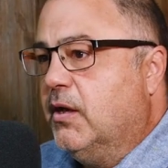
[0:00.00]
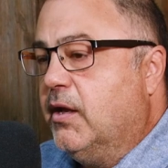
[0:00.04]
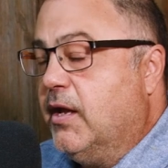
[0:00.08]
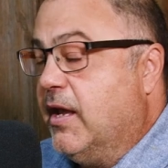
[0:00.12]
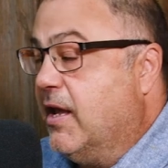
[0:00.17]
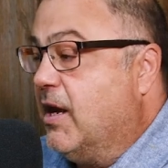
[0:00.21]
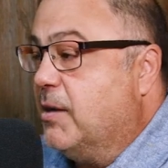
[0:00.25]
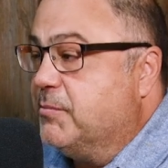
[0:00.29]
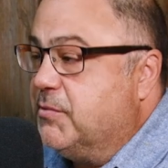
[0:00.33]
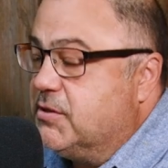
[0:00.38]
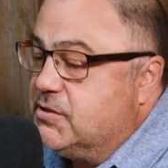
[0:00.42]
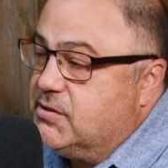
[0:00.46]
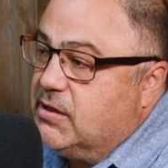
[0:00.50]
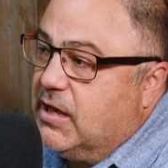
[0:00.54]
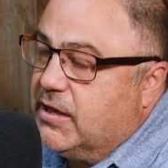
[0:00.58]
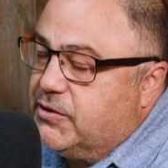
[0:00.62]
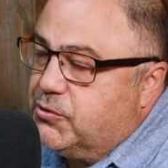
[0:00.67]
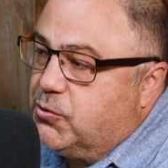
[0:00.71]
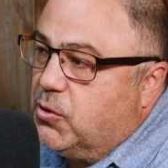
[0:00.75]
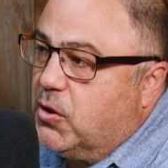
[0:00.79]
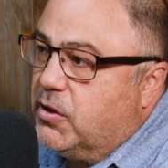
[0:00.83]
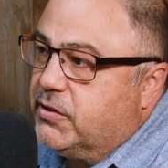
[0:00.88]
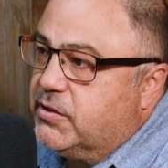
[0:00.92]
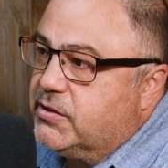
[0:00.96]
And I'm just not
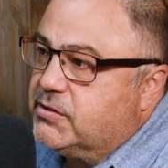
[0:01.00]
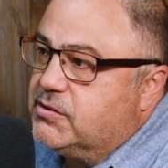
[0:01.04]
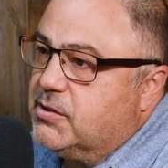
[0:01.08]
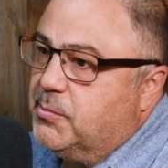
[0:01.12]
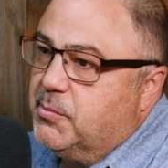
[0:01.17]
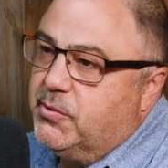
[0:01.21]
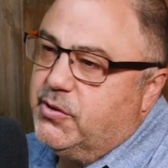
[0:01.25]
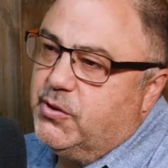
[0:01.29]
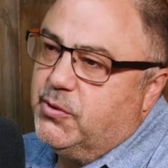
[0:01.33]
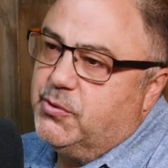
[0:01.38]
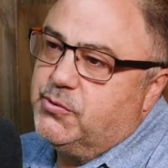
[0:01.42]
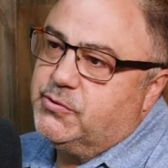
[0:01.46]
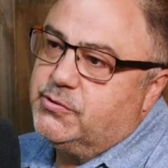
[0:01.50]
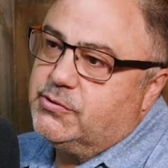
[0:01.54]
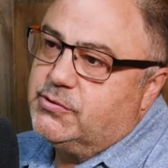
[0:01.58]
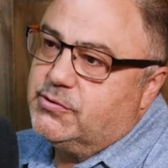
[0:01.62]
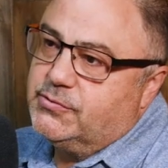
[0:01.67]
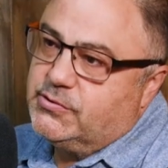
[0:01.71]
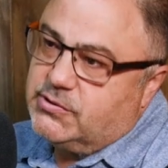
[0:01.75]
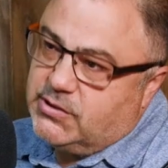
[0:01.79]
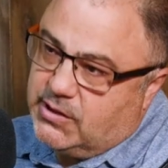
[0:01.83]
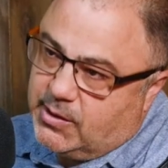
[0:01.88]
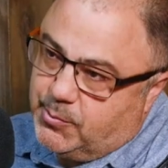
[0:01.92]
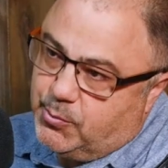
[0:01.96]
drawn to some of those
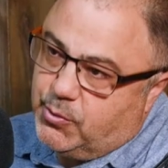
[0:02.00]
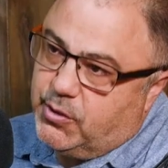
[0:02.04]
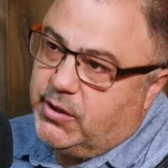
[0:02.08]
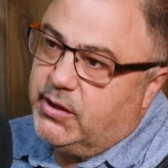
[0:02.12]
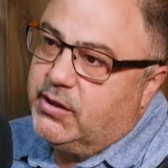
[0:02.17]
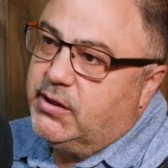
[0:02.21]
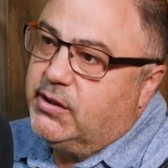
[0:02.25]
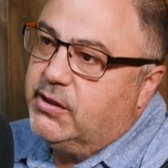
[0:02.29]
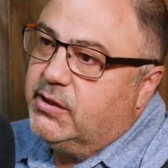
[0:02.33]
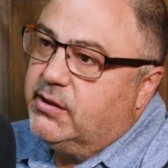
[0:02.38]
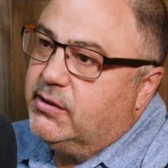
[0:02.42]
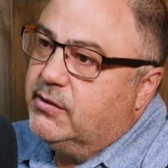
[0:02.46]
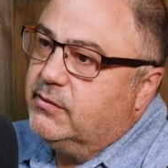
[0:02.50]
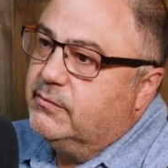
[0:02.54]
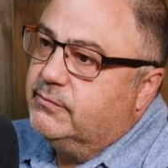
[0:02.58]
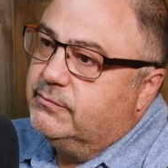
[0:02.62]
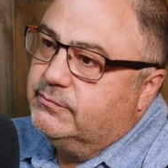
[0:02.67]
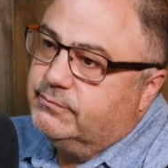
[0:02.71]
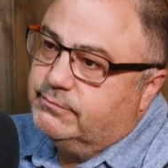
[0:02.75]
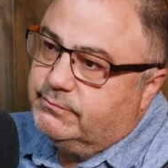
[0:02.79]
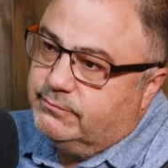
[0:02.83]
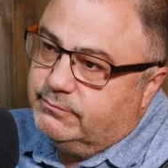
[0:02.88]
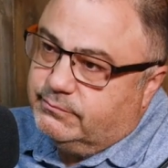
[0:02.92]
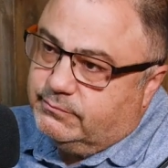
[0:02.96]
celebrity
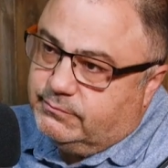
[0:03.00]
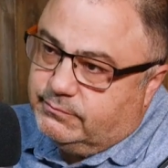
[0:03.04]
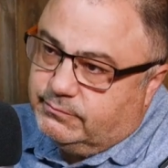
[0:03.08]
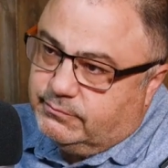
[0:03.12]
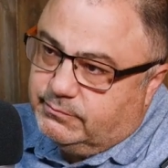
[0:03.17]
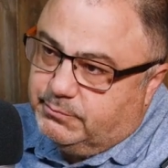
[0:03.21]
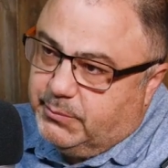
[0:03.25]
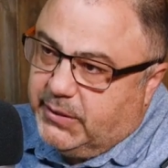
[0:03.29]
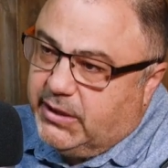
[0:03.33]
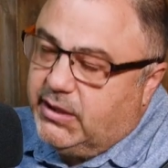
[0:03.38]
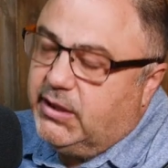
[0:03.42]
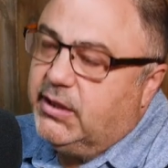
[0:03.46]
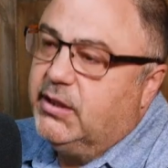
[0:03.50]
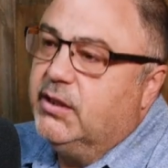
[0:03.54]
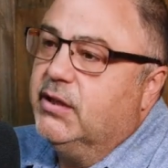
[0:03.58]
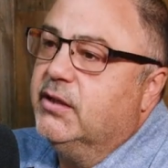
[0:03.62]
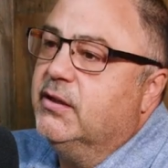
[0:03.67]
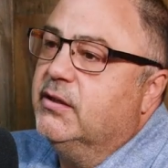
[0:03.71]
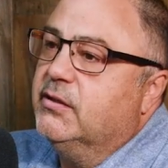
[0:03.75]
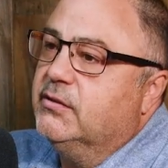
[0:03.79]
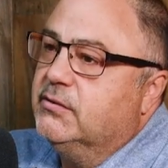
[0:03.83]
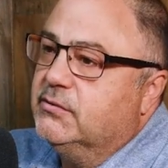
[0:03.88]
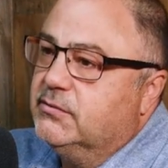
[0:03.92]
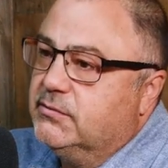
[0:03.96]
media